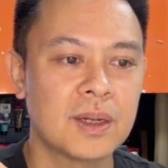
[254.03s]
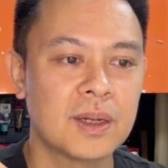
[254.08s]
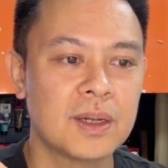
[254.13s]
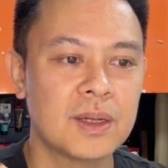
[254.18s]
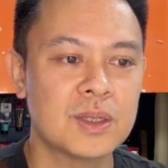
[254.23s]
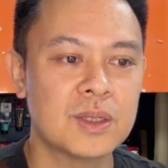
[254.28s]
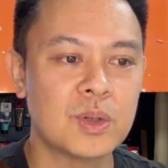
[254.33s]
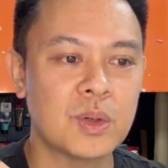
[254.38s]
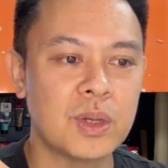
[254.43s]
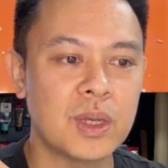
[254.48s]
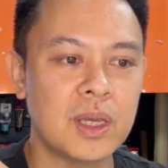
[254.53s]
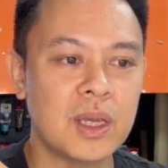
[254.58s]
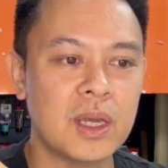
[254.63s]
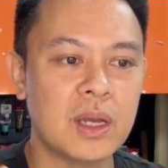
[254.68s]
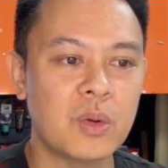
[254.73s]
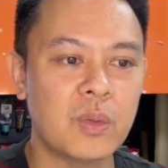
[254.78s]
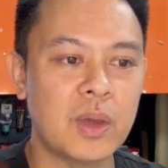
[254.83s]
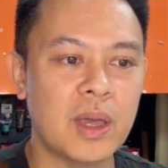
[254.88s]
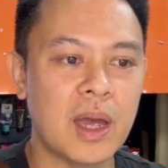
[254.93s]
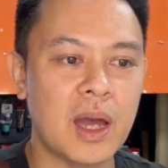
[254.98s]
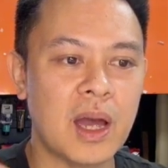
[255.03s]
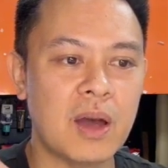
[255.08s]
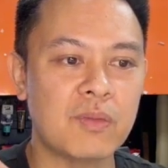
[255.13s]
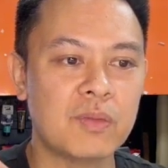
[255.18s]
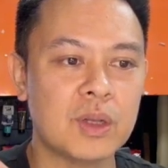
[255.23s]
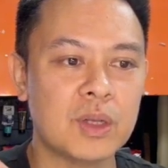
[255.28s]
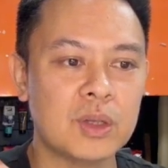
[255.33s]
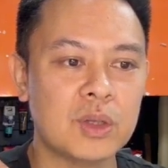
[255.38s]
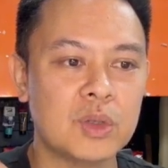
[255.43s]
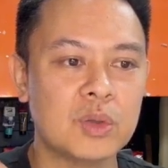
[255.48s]
So here we have
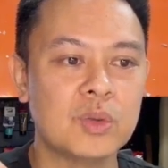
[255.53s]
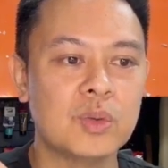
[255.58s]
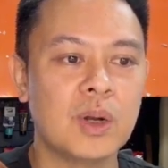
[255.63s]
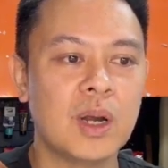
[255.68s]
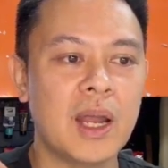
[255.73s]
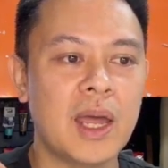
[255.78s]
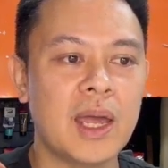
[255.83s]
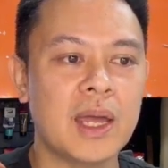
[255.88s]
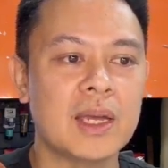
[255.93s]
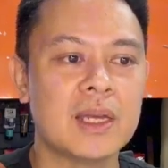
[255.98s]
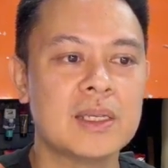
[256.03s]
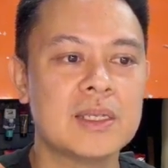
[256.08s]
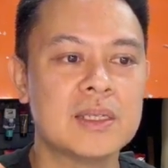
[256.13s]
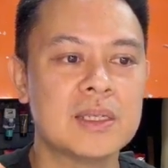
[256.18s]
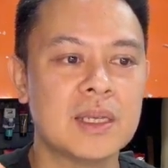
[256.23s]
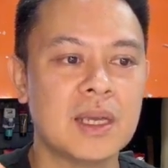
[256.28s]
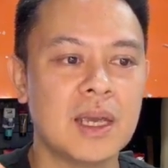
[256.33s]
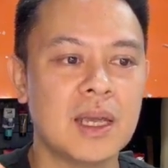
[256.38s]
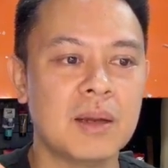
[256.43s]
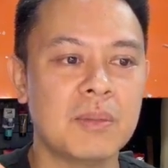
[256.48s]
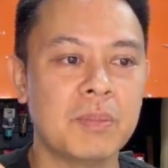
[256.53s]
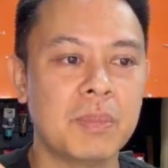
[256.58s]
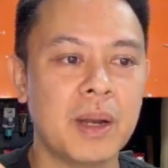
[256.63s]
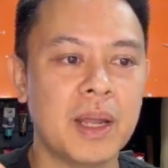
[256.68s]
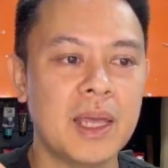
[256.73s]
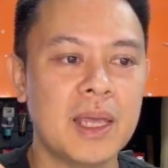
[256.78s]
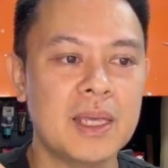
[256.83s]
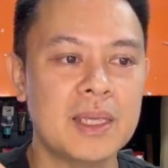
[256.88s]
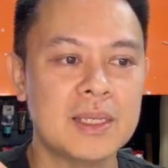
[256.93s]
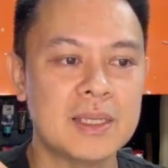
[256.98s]
the two legs in
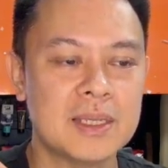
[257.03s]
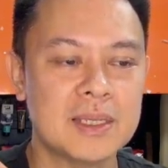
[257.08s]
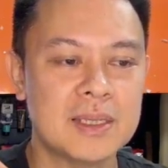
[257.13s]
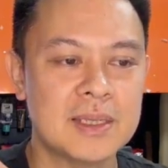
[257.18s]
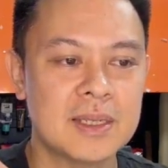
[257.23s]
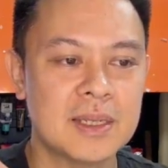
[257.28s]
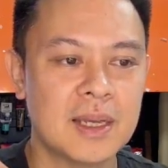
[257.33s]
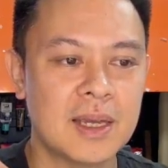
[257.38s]
place,